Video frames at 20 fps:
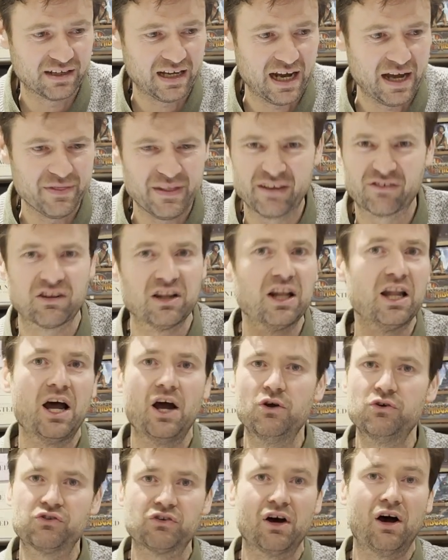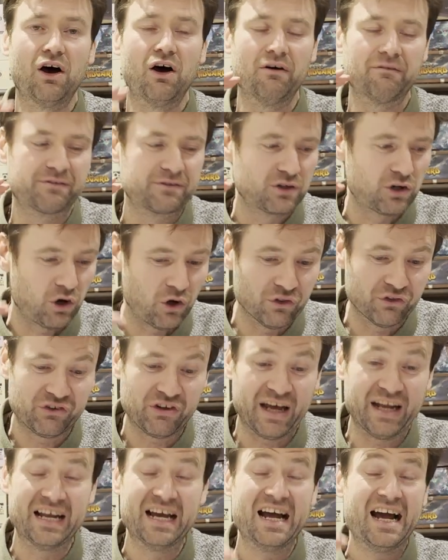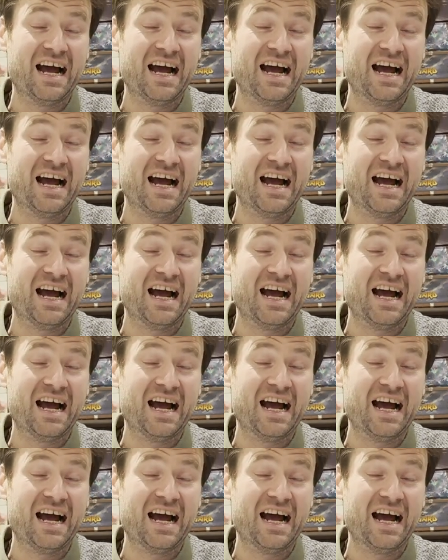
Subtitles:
And there's loads of content.